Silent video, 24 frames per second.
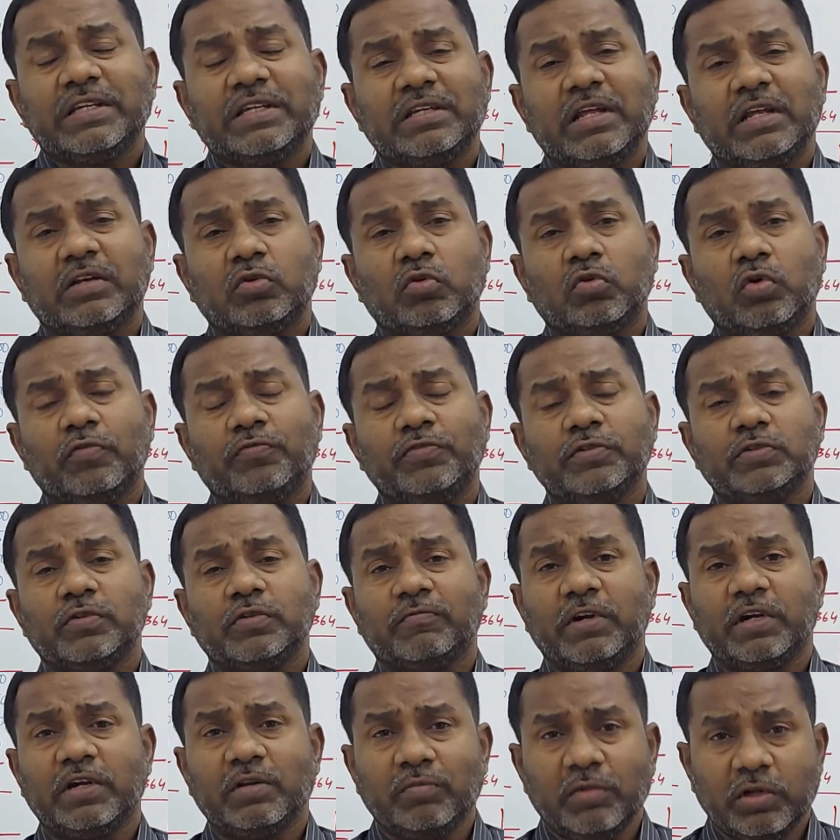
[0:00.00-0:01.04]
say that coefficient
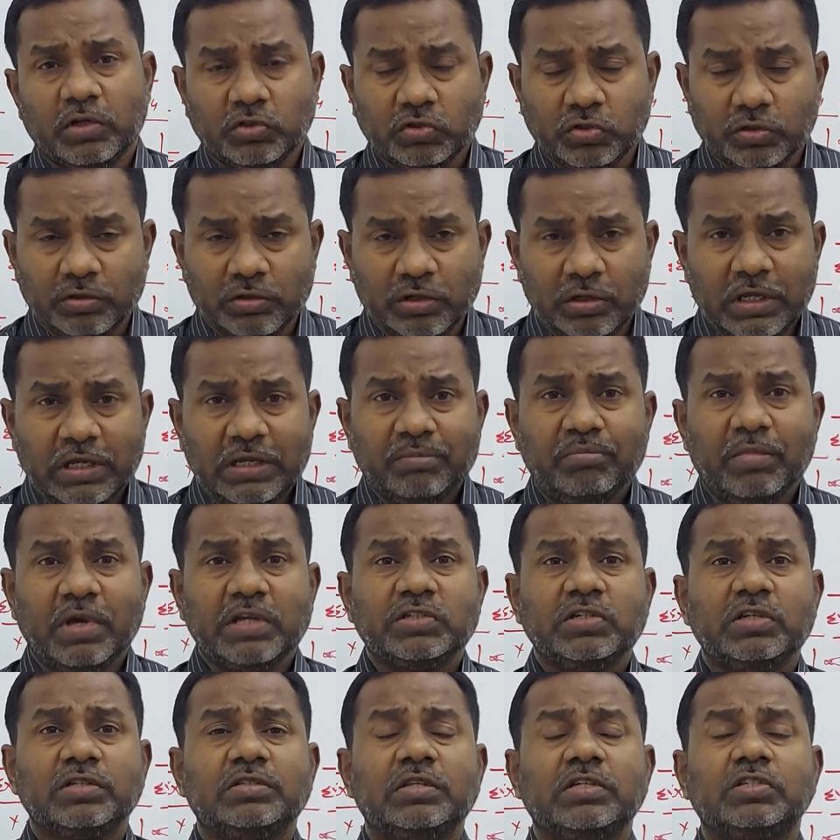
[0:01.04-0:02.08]
of determination
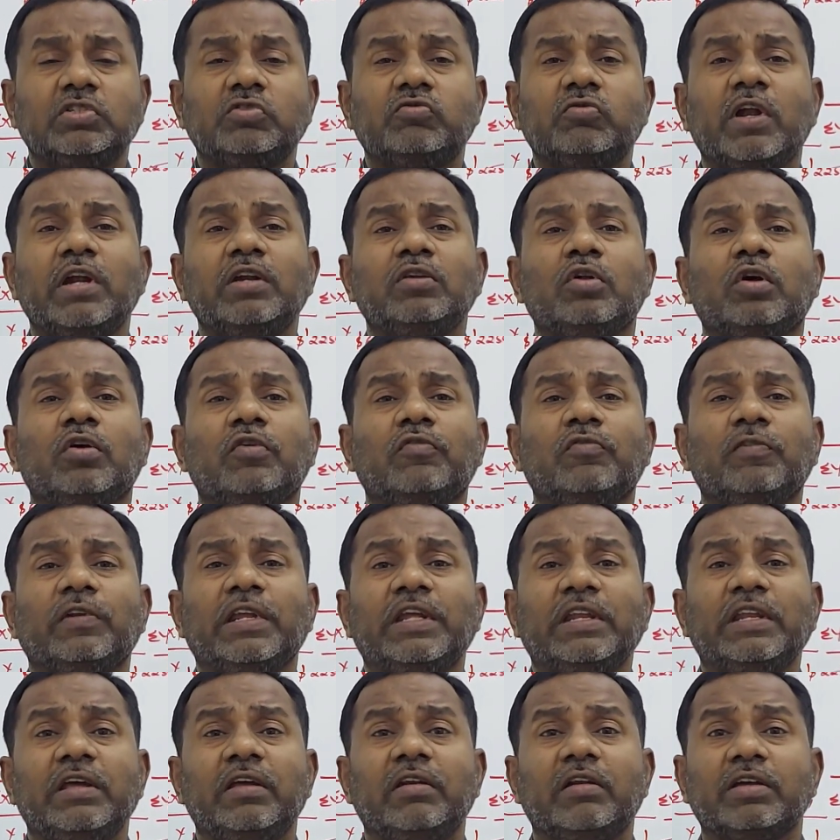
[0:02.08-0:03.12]
measures the strength of
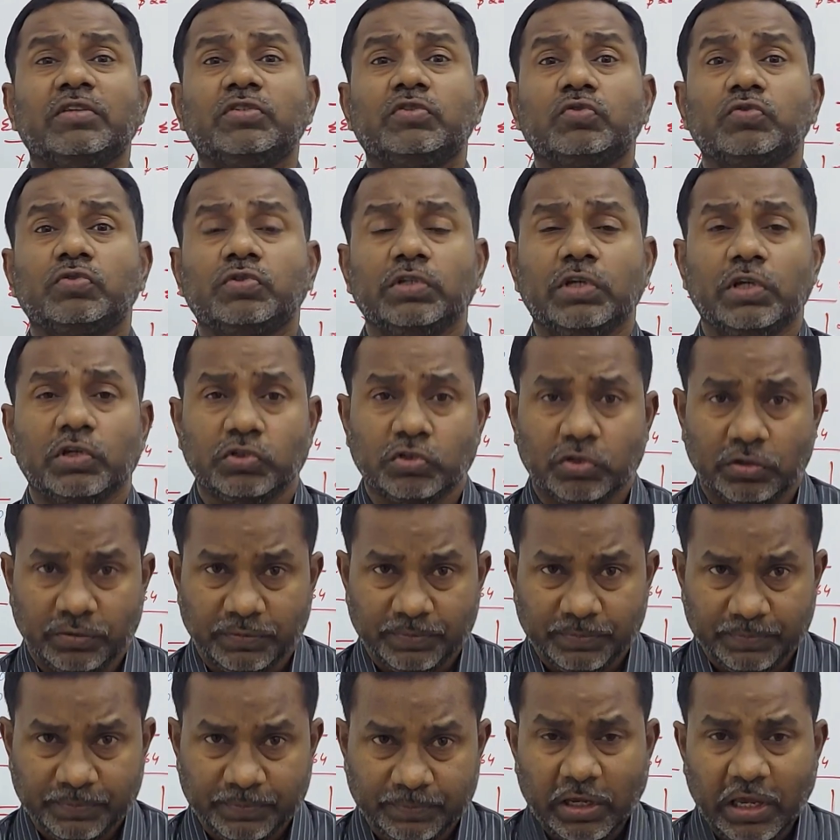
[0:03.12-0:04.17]
linear
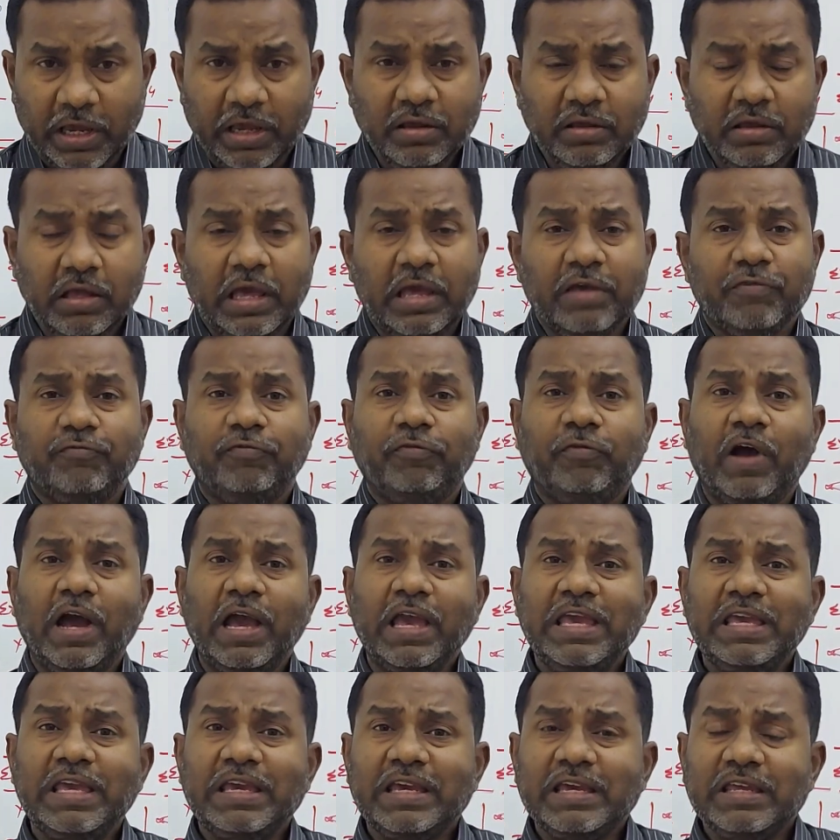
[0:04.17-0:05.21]
association. Okay, if I
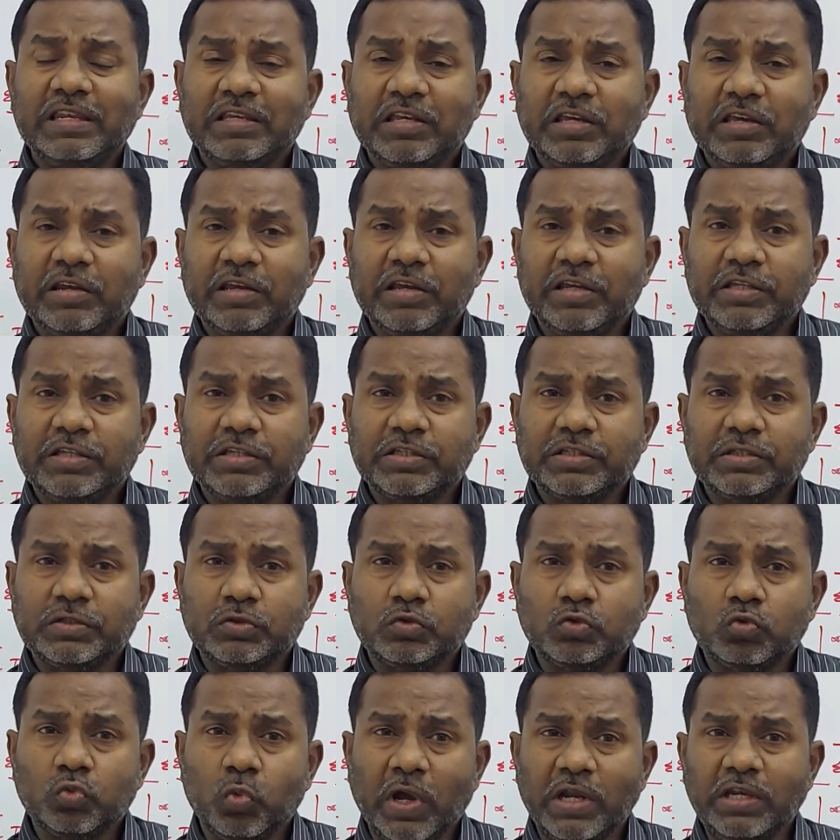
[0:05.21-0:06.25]

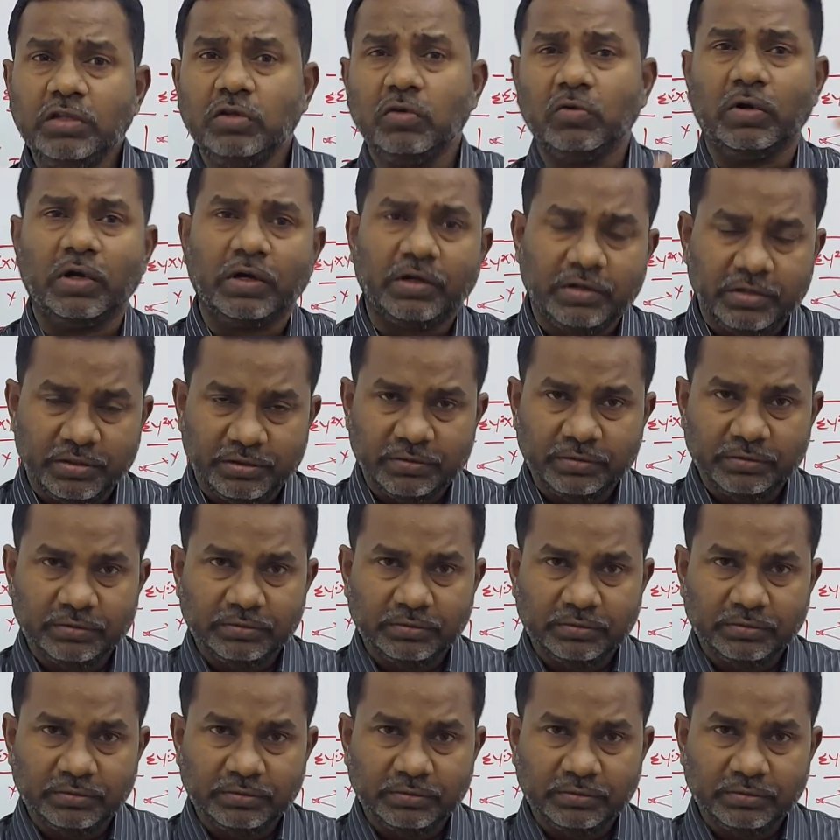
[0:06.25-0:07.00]
increase one unit,